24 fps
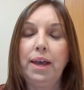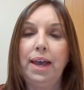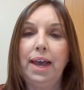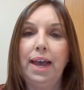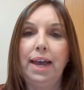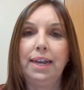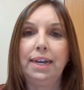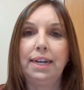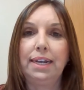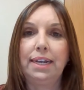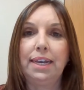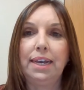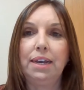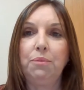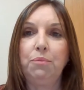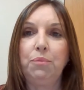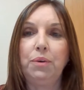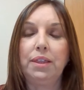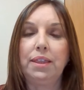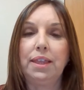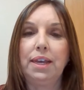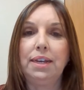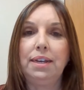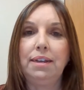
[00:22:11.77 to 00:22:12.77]
And again,
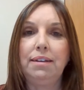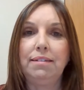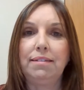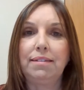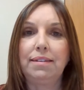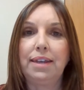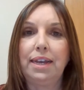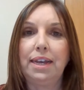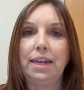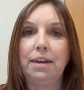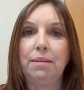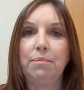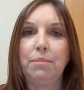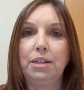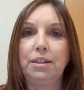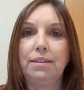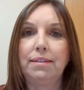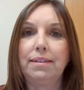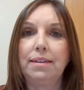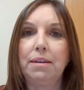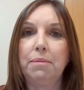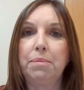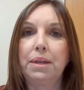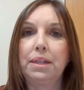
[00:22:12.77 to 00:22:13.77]
with any scam, it's
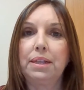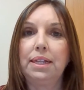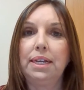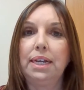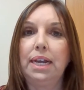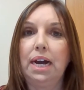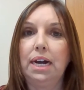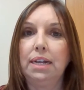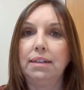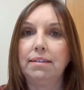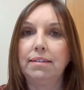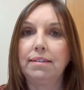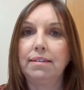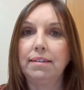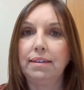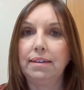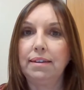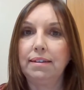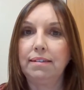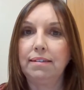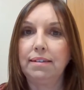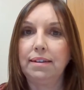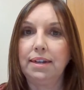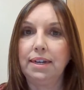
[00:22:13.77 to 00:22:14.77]
typically
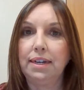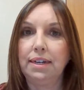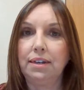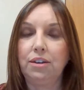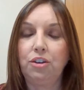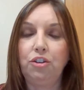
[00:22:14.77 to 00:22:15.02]
unsolicited.